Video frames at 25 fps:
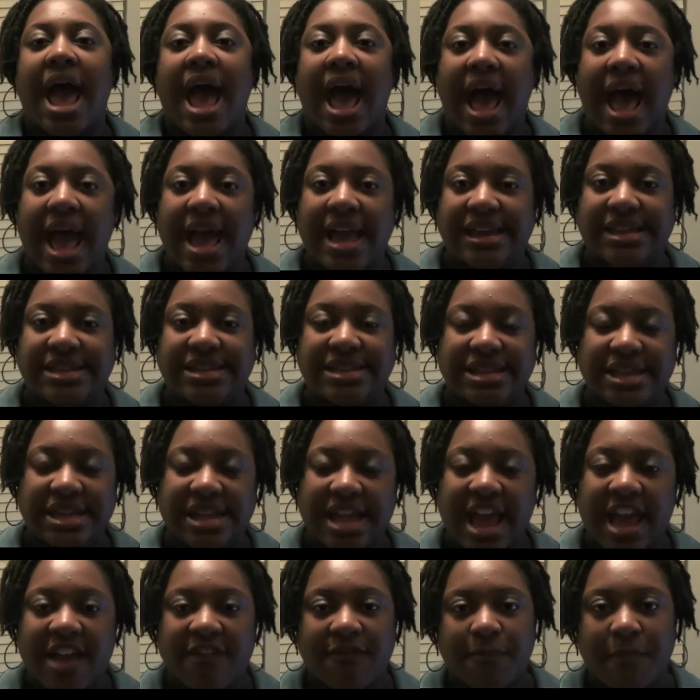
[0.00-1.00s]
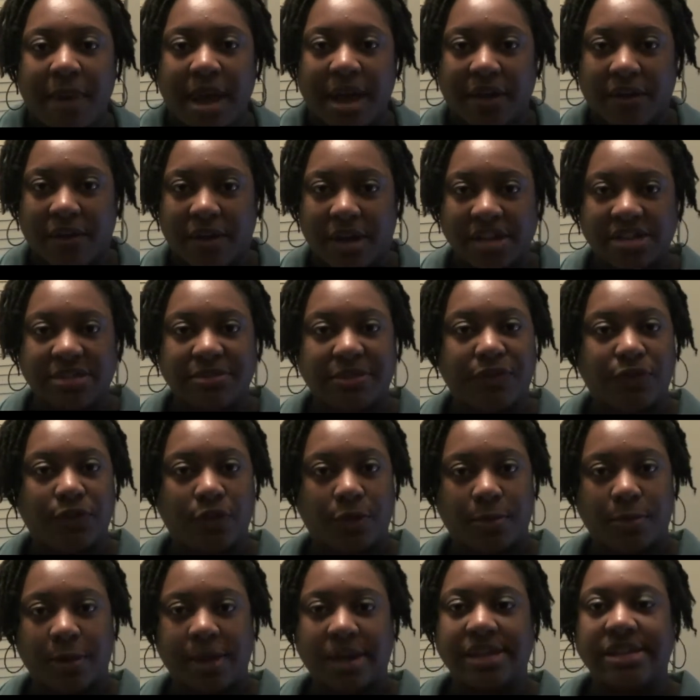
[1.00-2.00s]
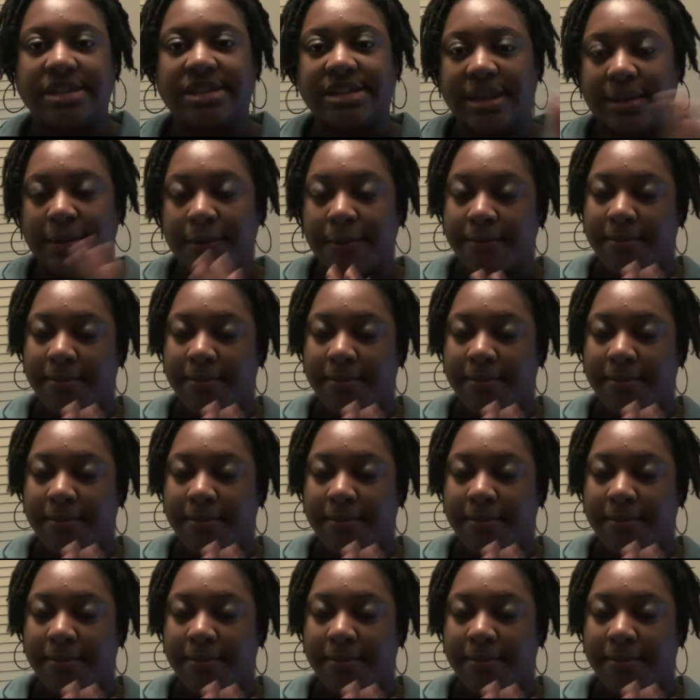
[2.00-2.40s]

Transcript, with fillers: I did have migraines before pregnancy.